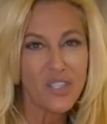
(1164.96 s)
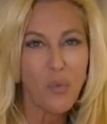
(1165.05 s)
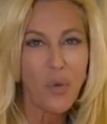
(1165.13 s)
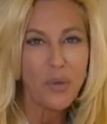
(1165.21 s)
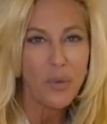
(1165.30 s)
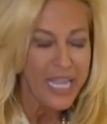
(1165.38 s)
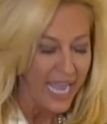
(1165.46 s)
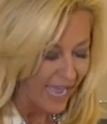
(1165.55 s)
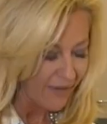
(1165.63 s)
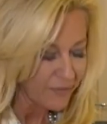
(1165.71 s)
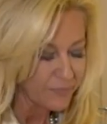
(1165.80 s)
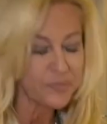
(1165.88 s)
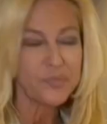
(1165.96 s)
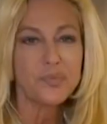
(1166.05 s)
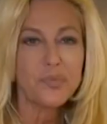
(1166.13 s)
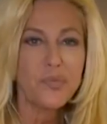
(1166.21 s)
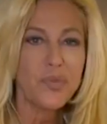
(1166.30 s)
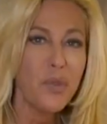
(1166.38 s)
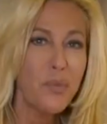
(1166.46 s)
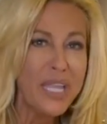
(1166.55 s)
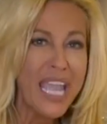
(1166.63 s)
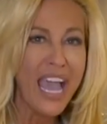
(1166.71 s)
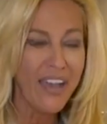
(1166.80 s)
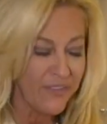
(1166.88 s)
So what do we have we
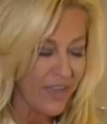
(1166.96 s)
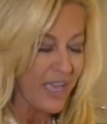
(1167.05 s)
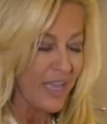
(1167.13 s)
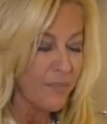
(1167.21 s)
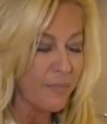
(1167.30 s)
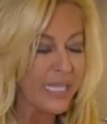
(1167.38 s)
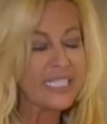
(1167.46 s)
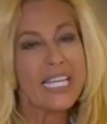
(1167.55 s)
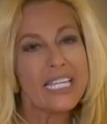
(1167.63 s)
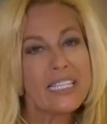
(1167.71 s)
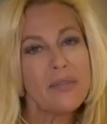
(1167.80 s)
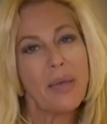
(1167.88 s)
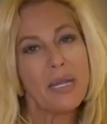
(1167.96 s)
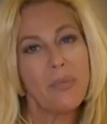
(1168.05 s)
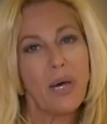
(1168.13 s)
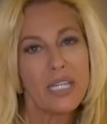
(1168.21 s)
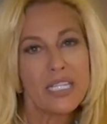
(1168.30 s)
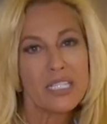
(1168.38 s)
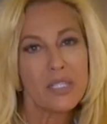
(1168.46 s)
have my daily metabolic